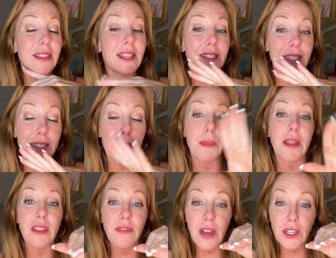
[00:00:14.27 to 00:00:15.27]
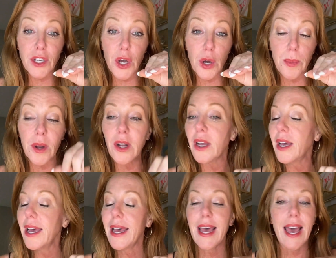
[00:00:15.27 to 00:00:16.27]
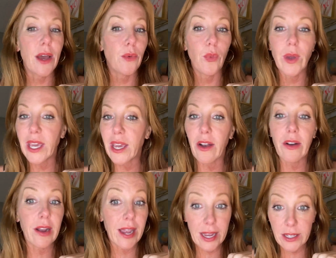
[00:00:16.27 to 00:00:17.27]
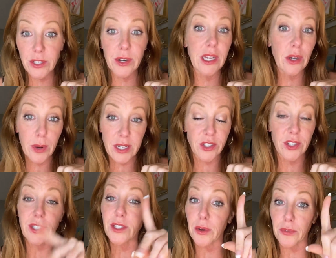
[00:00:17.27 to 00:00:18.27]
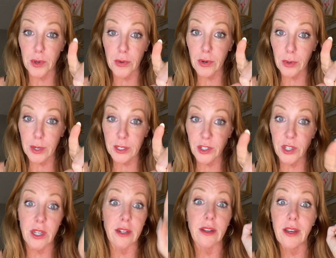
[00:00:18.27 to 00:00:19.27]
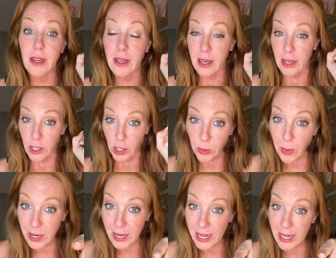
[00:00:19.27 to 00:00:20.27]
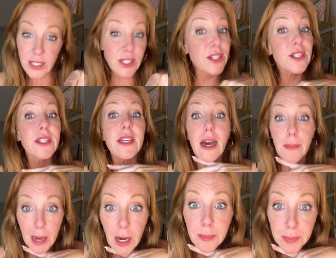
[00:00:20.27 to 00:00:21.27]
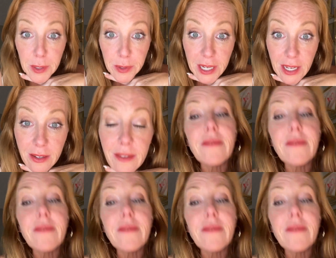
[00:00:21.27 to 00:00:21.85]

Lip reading: This is the month of October, and we are answering questions. So if you have a question and you want it answered about beauty,